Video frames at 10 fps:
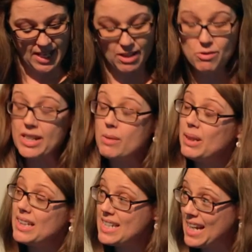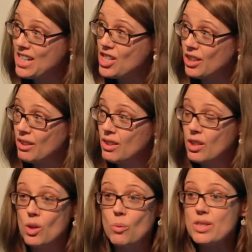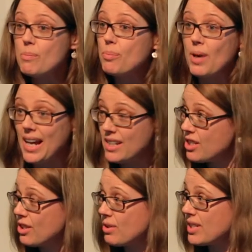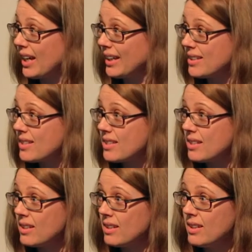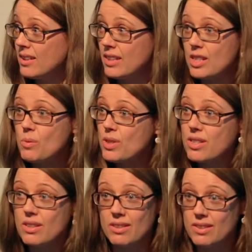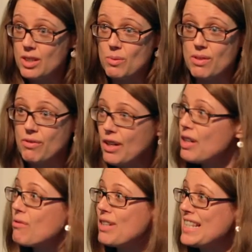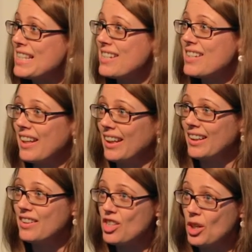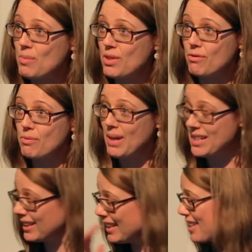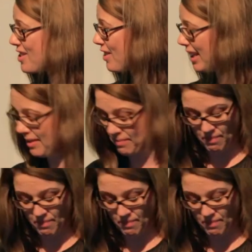And rehabilitation was a brand new science. This was a very recent thing in terms of medical history.